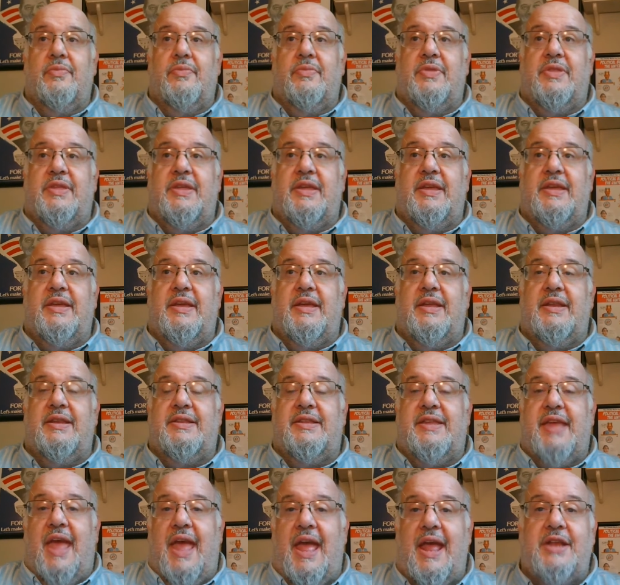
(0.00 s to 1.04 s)
the
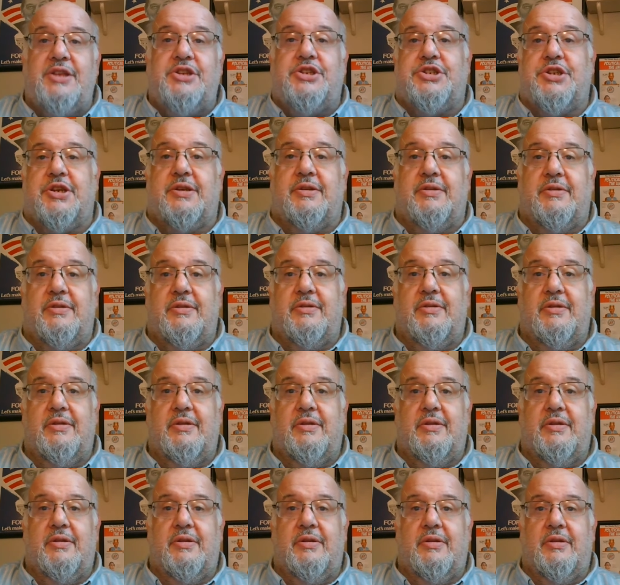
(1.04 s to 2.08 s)
intention
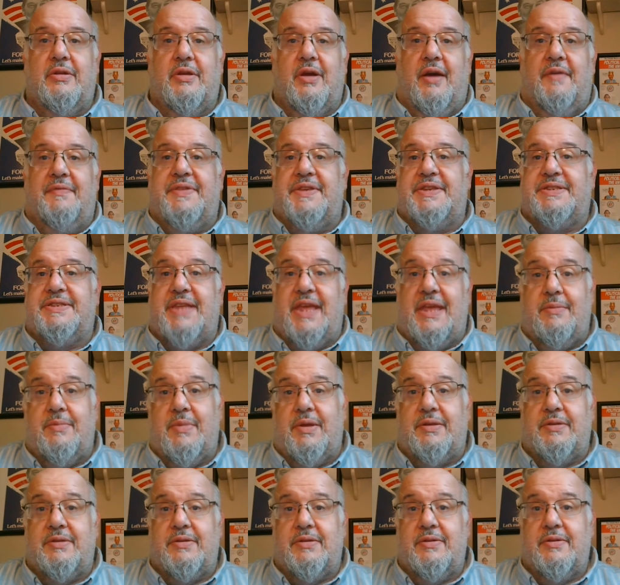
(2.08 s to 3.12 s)
of the
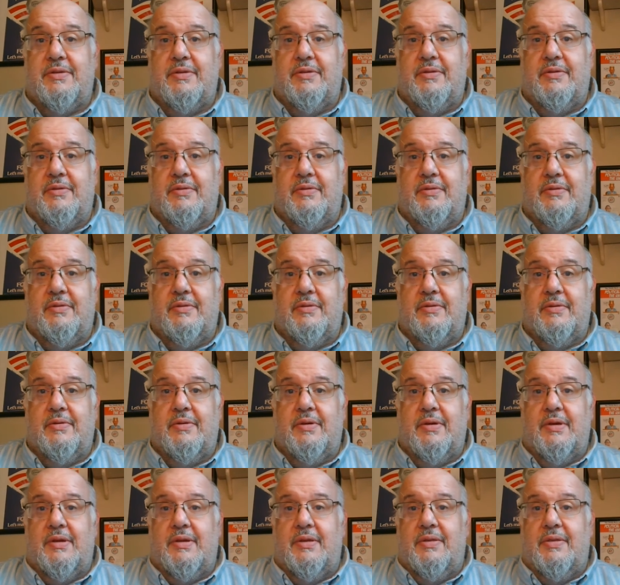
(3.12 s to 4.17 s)
statement.
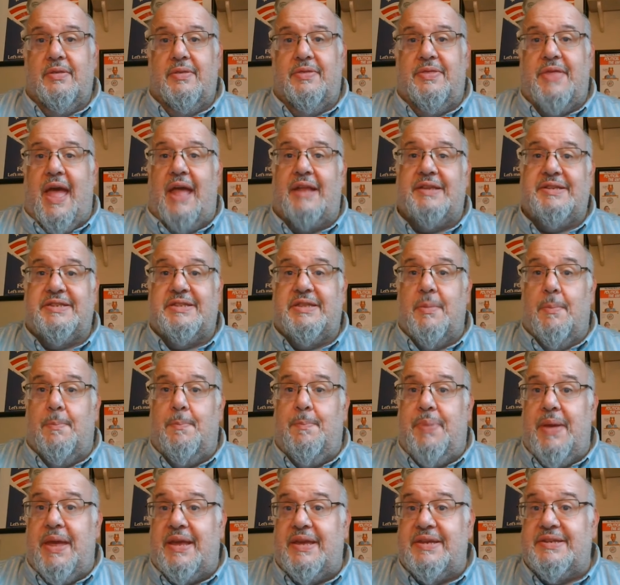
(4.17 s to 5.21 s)
That's the
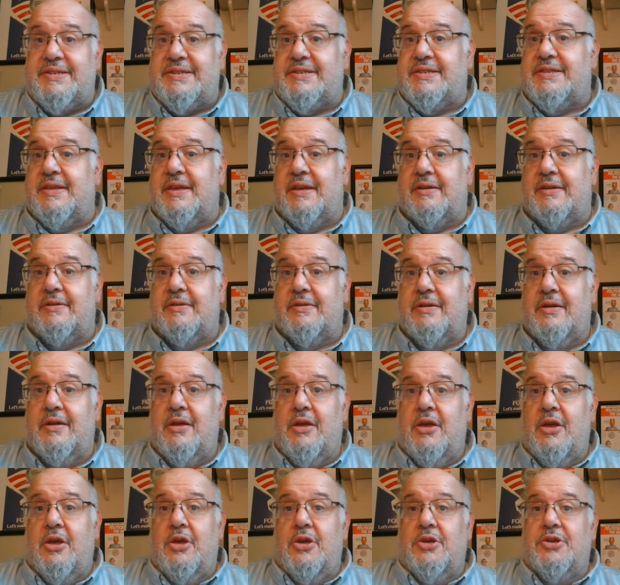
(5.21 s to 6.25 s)
biggest thing.
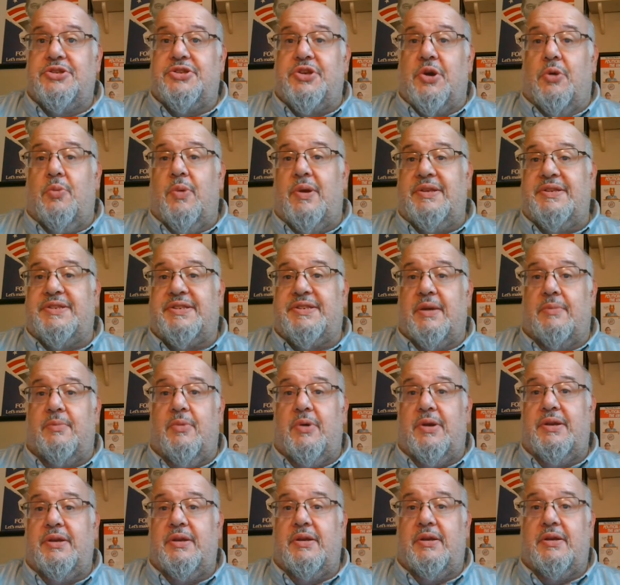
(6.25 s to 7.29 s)
So when
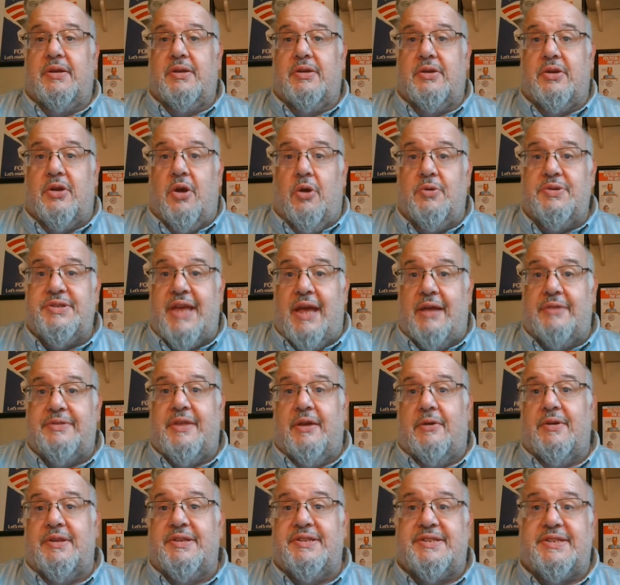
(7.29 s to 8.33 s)
someone goes out
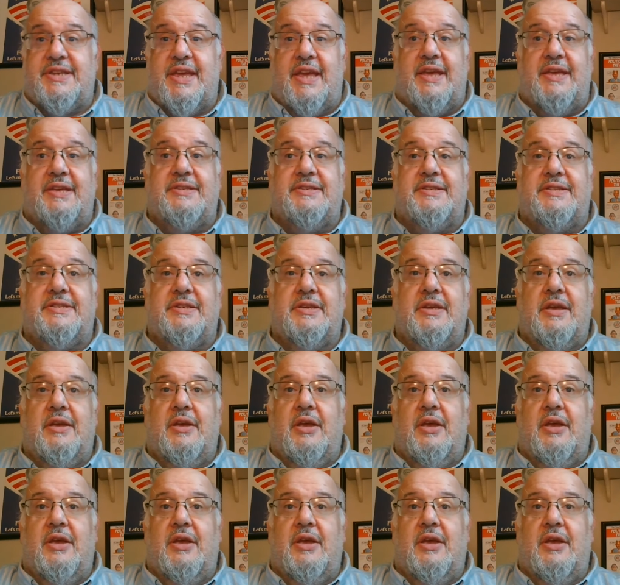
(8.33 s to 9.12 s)
there and says,